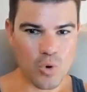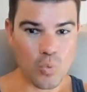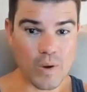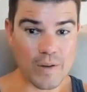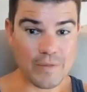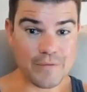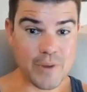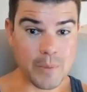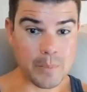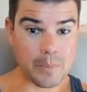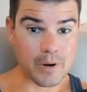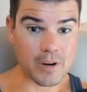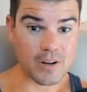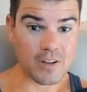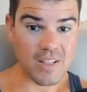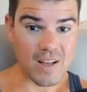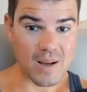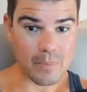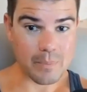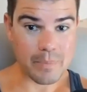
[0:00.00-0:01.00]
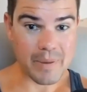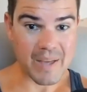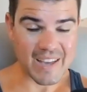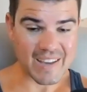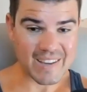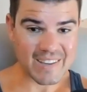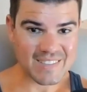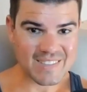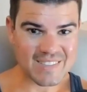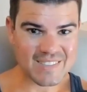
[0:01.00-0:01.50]
with the book club
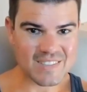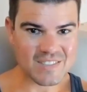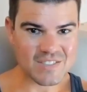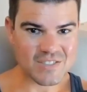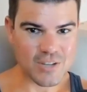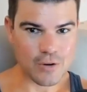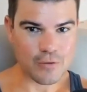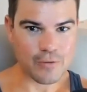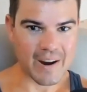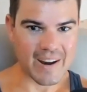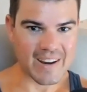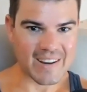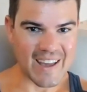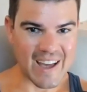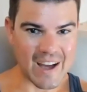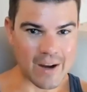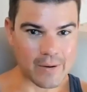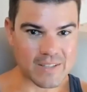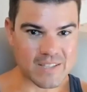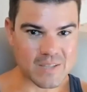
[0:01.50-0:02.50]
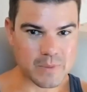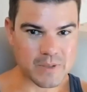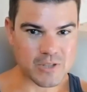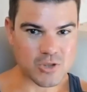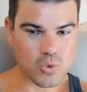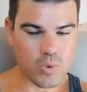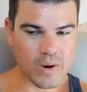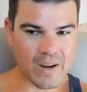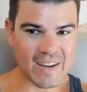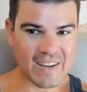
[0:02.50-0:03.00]
picks. So right now it's
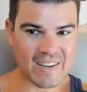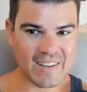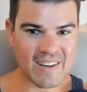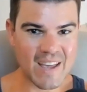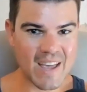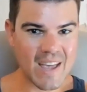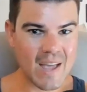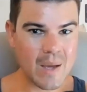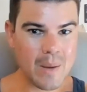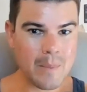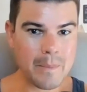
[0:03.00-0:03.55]
between